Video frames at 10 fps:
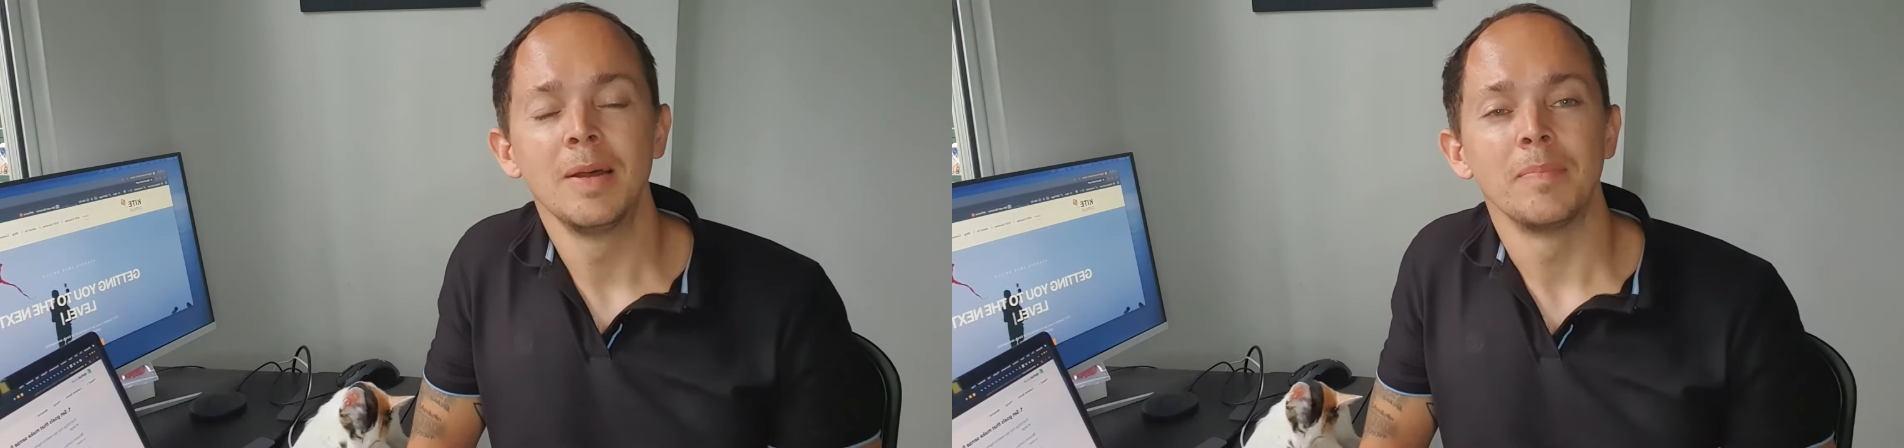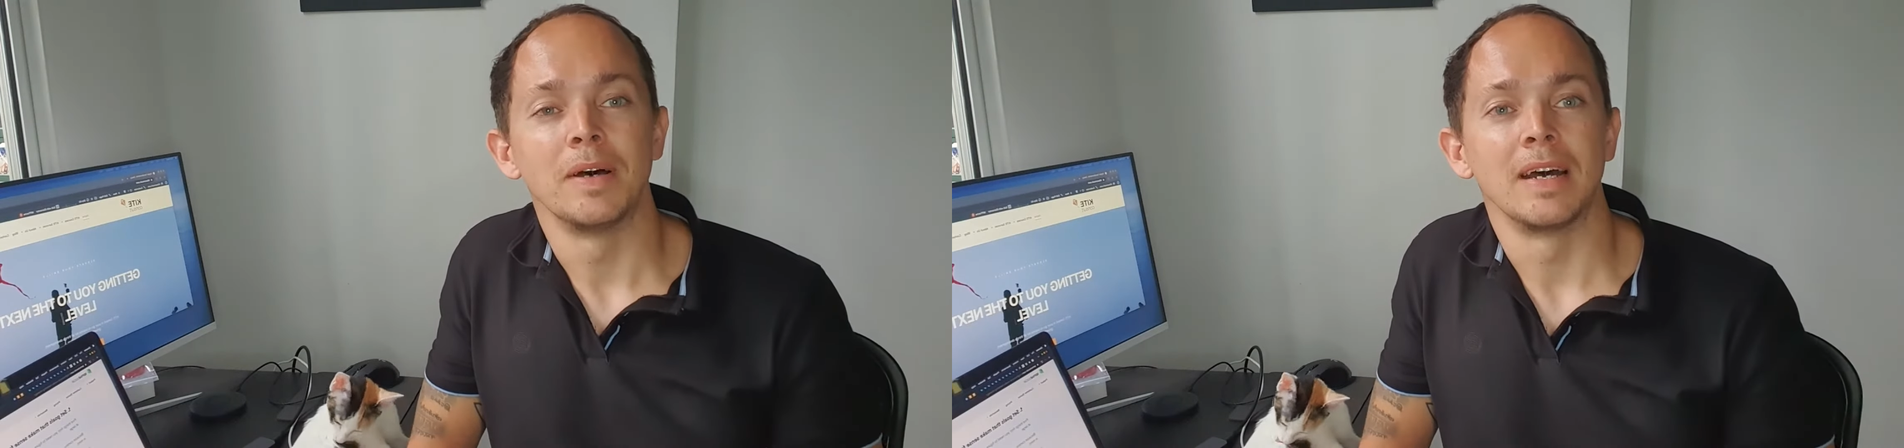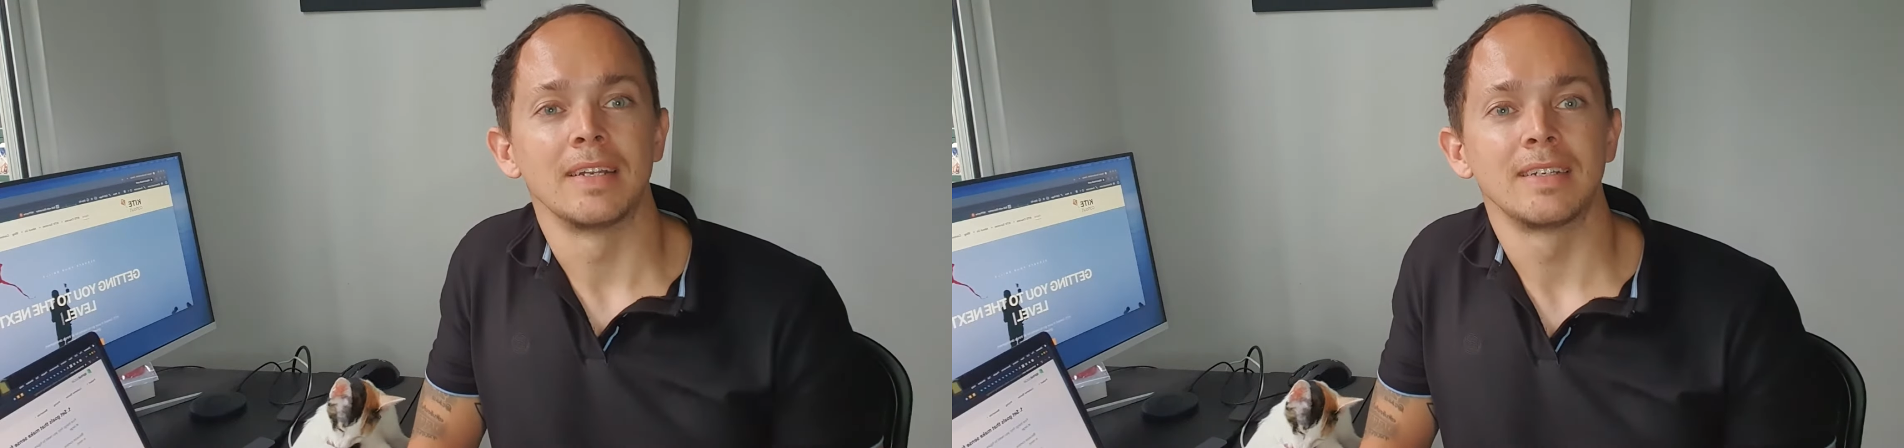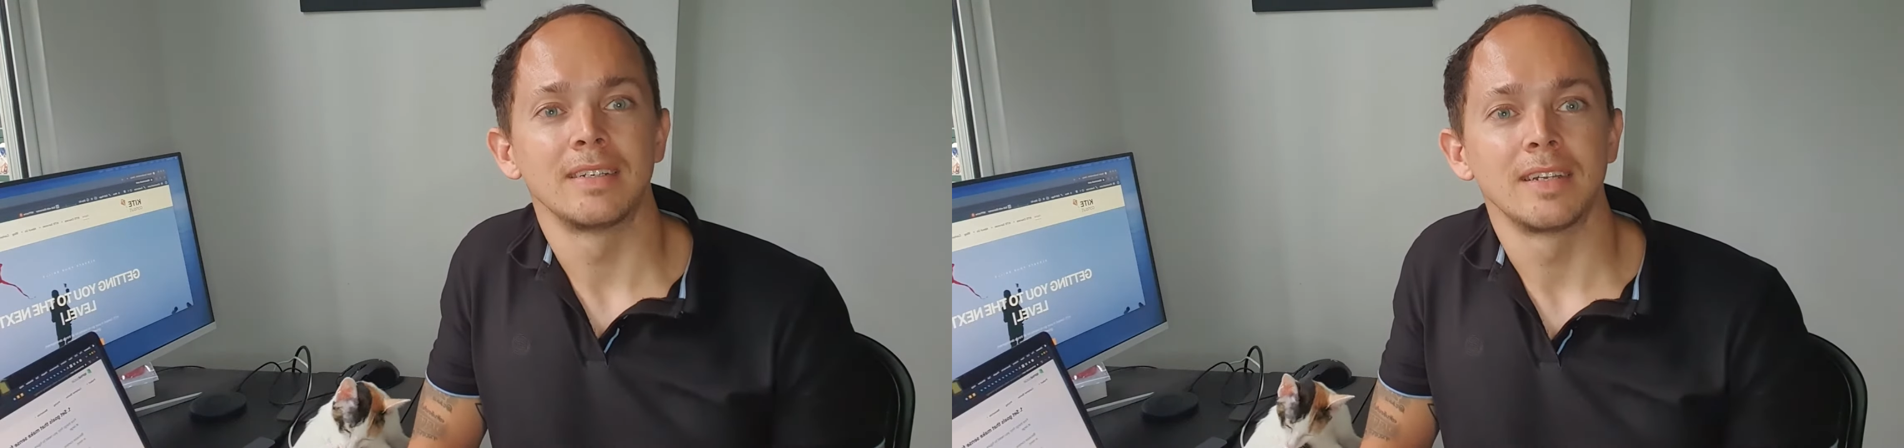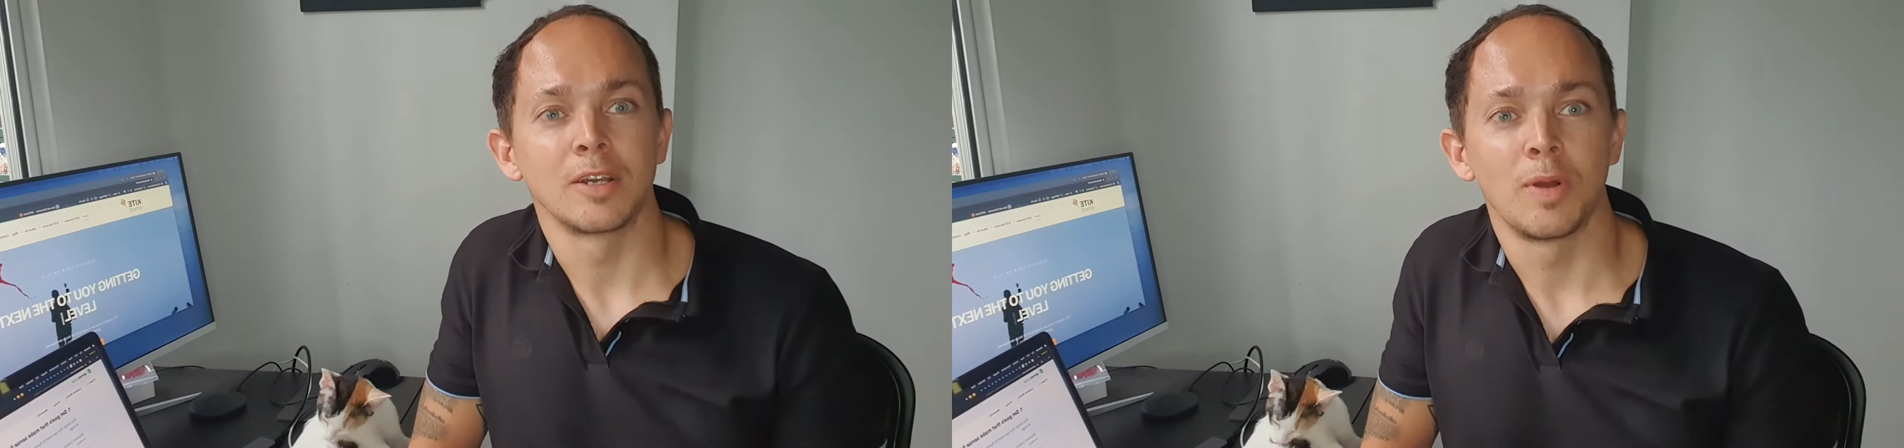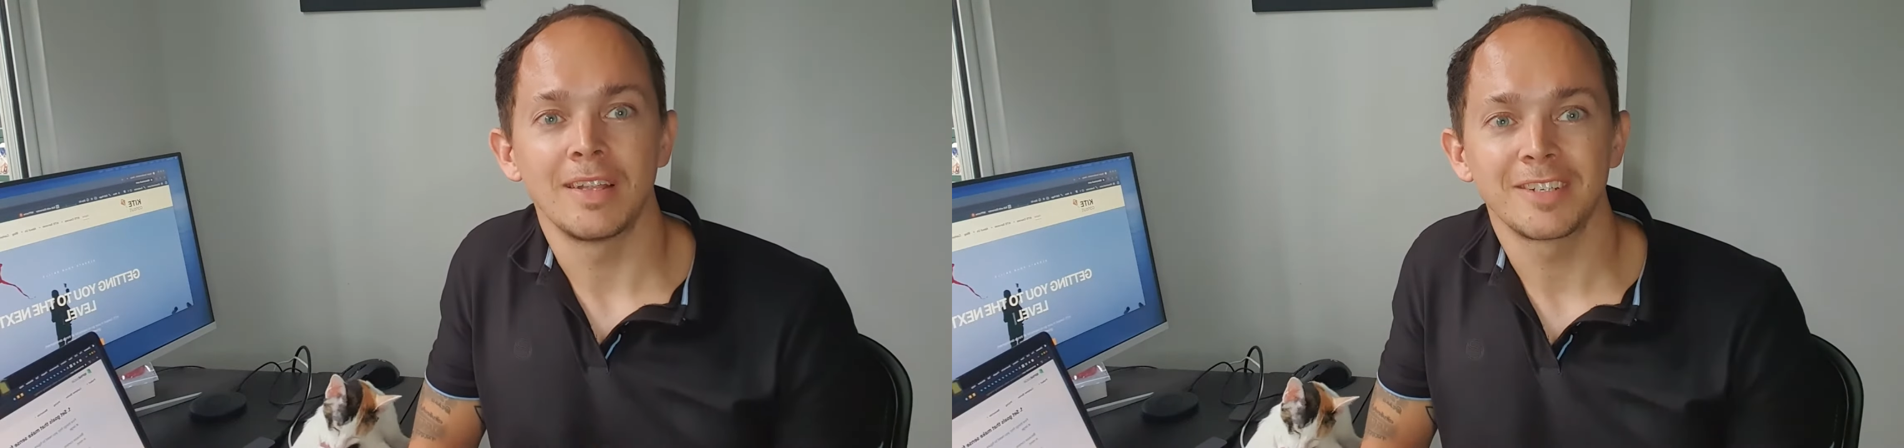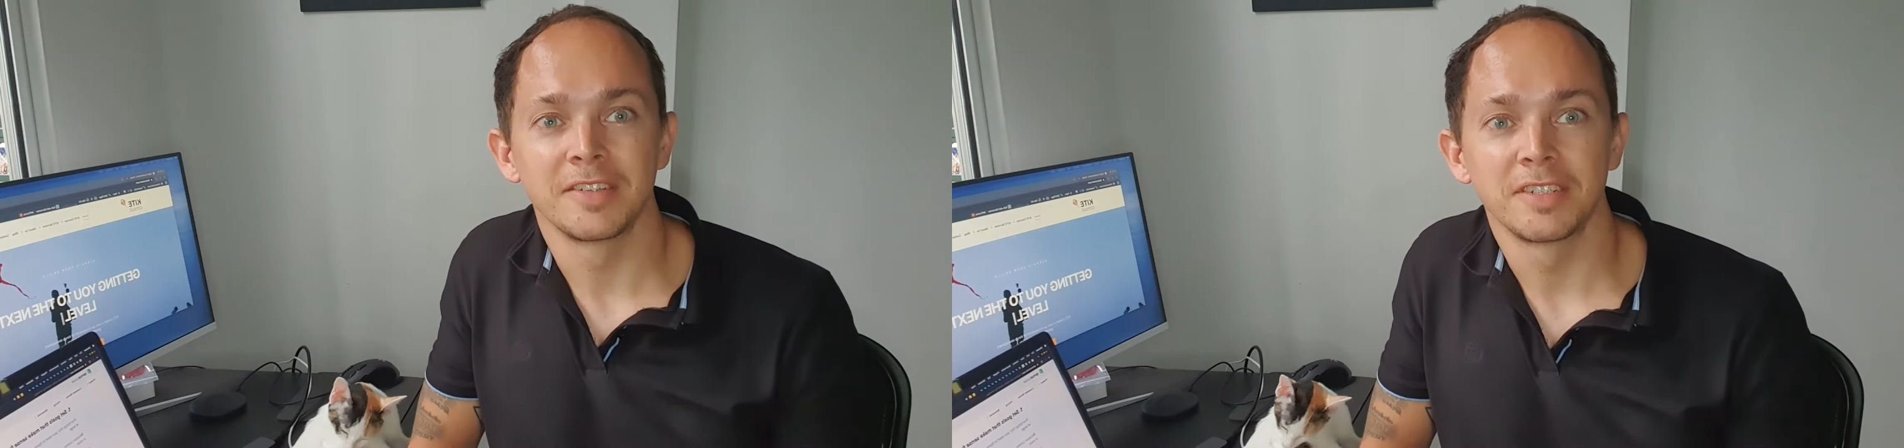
But the questions